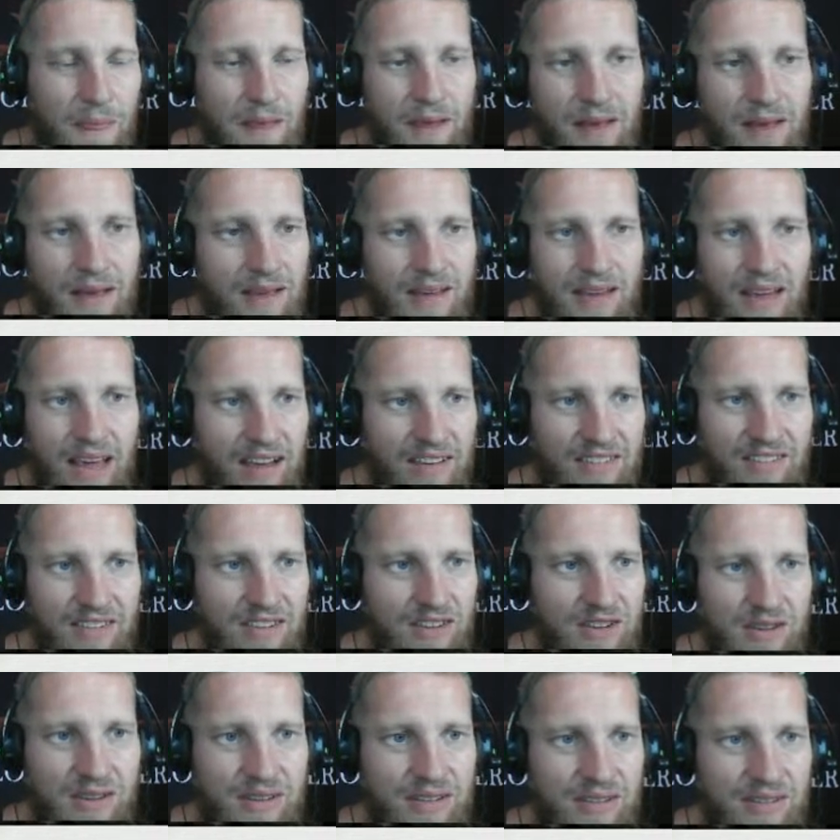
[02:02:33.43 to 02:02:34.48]
Yeah, I
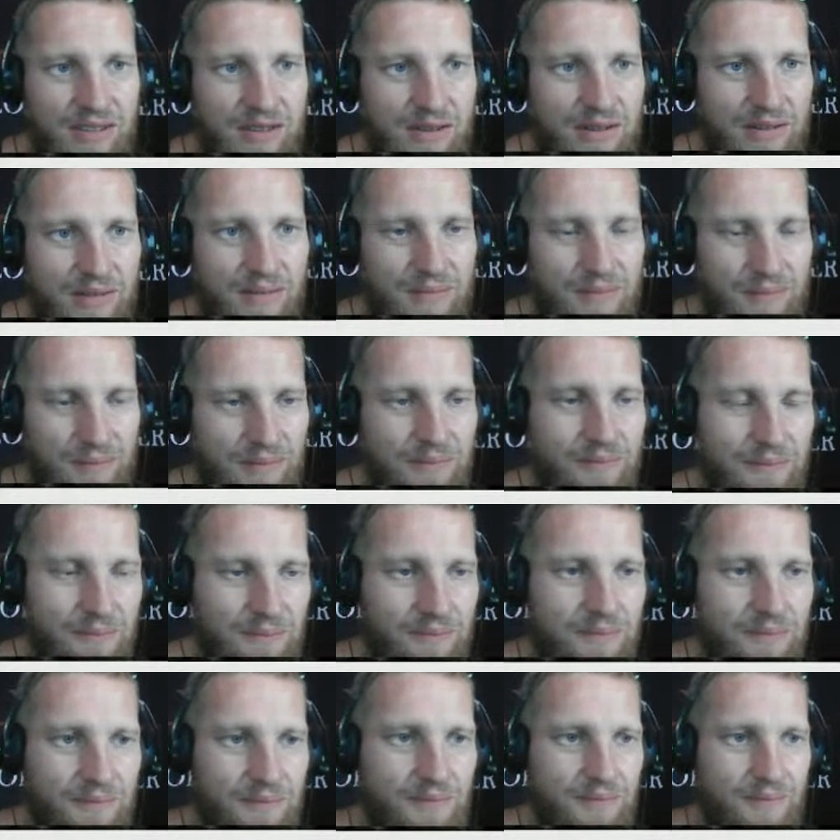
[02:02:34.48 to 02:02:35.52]
remember that.
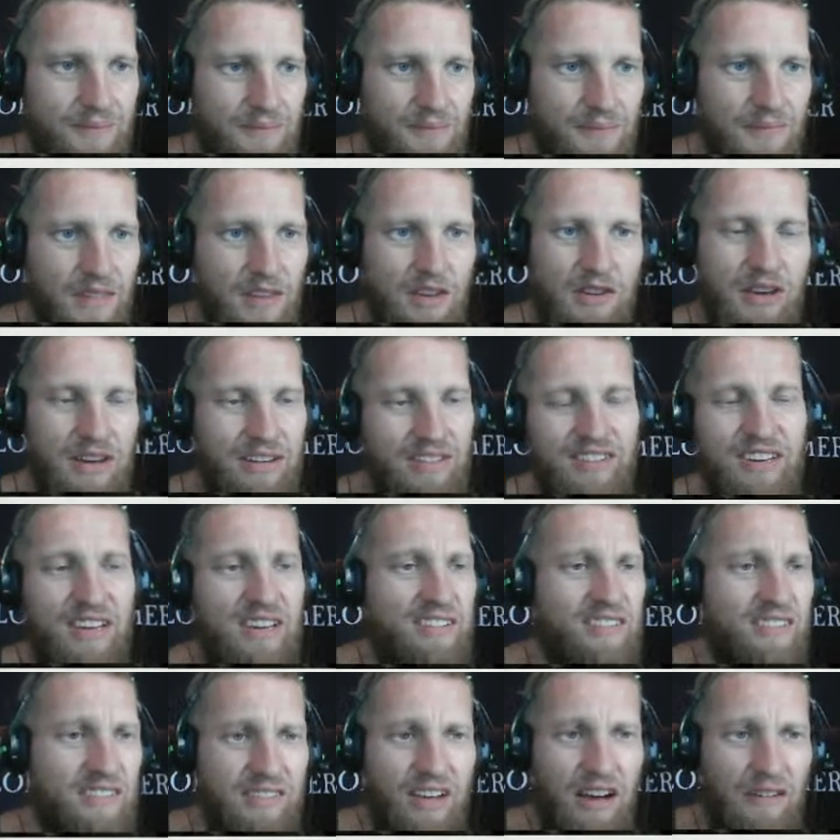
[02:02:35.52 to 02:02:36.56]
Yeah. You could see
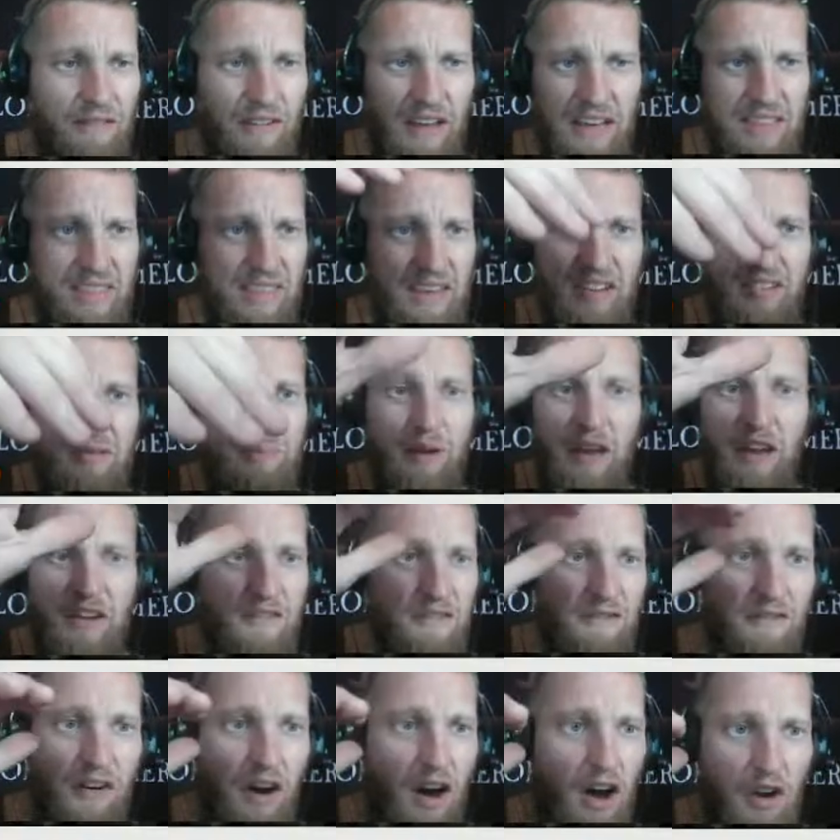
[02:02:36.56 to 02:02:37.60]
stuff like this being
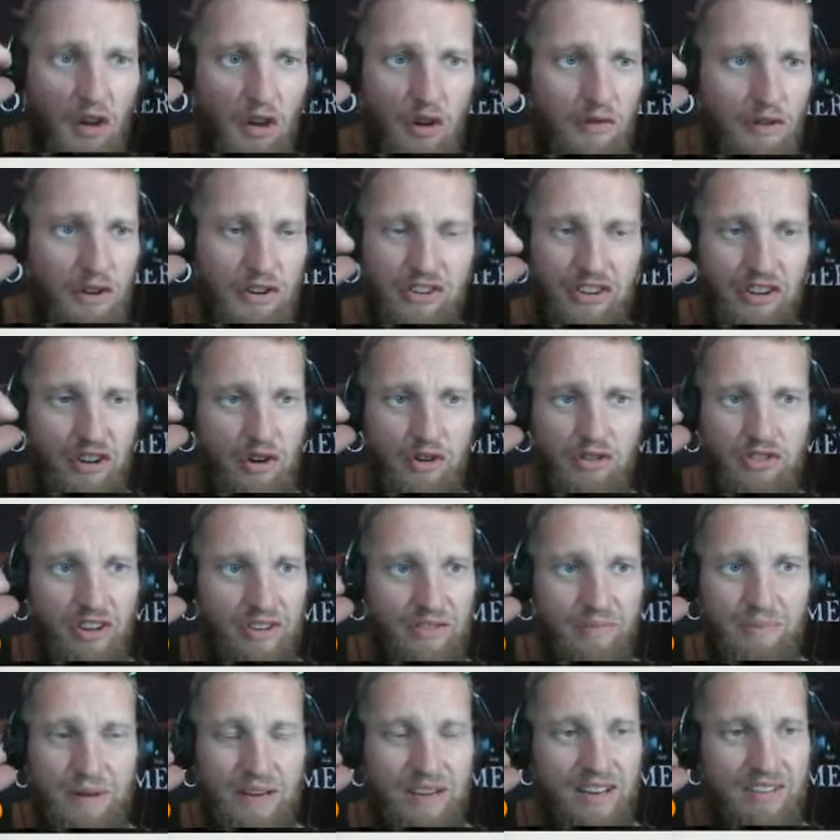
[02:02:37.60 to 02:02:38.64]
fought over too,
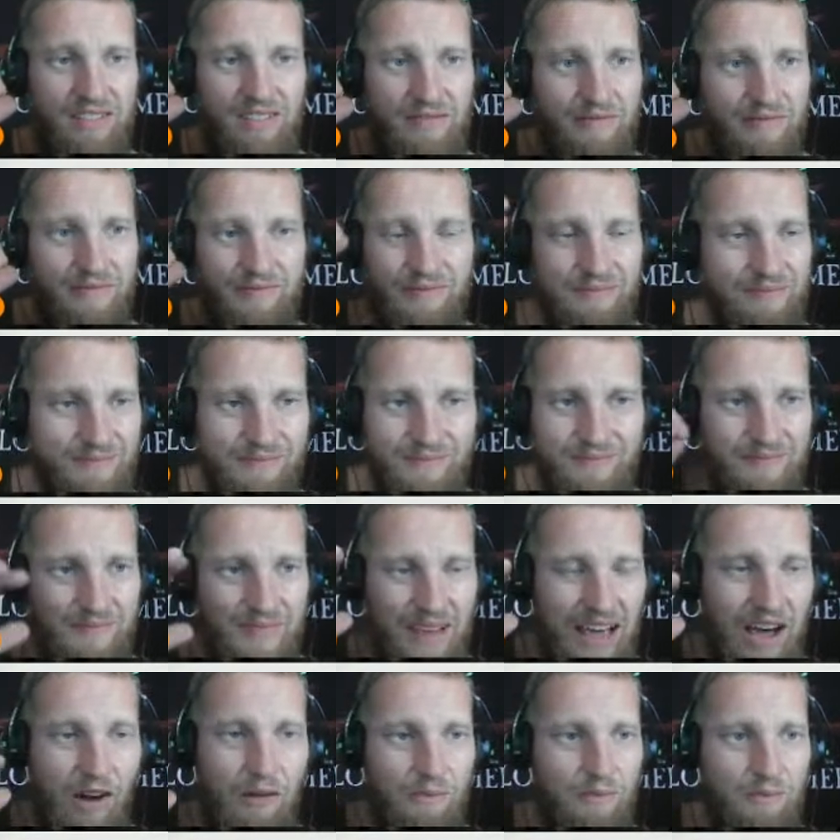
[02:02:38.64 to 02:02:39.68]
just because of
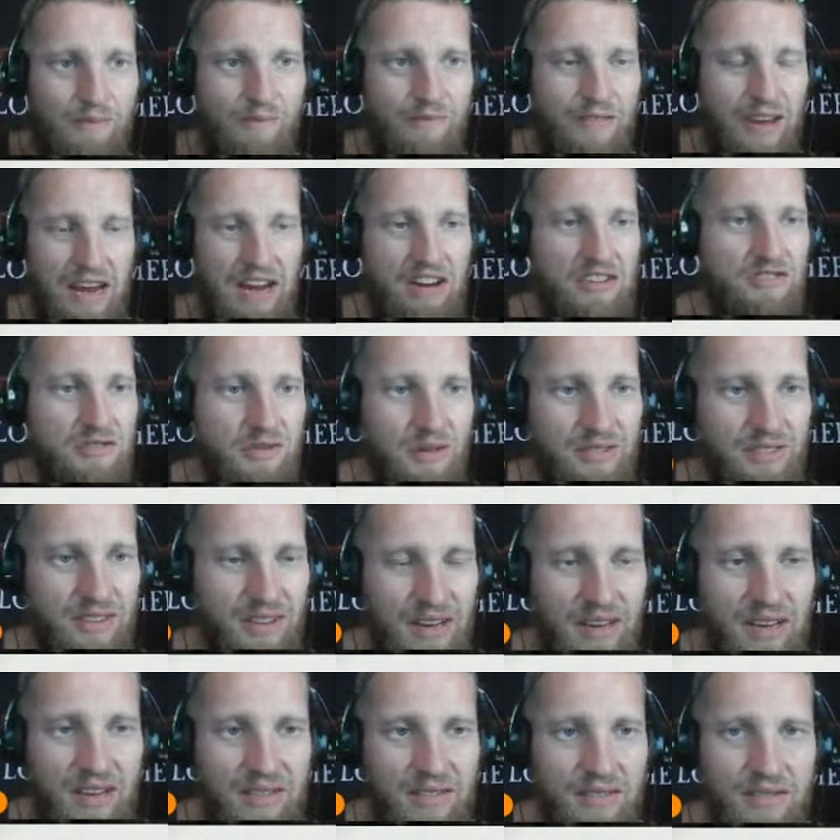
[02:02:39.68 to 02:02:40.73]
how dangerous it
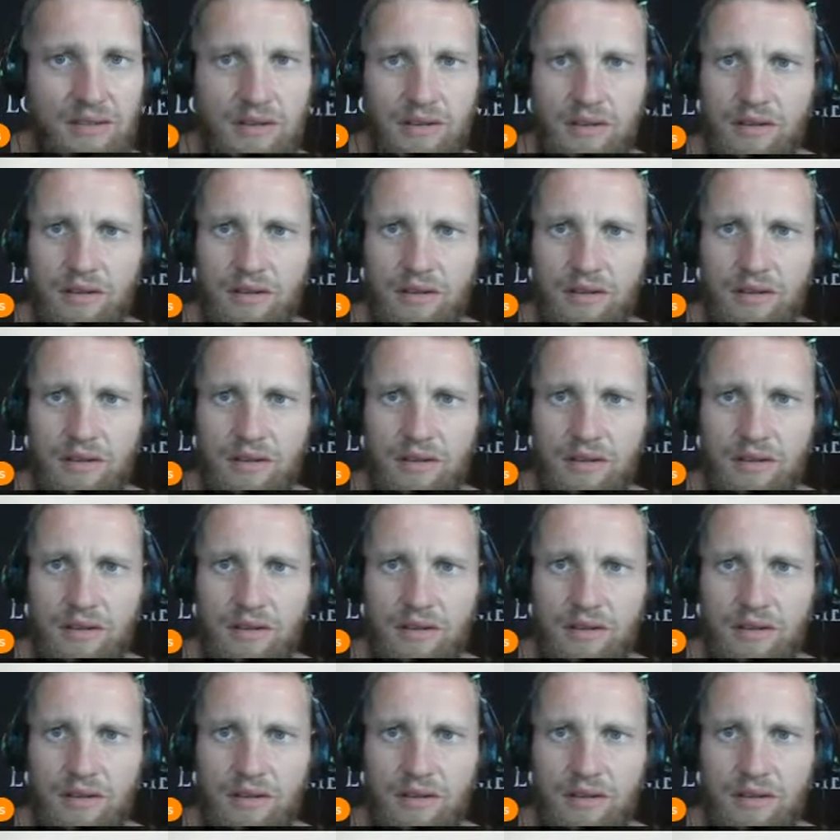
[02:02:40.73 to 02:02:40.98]
is.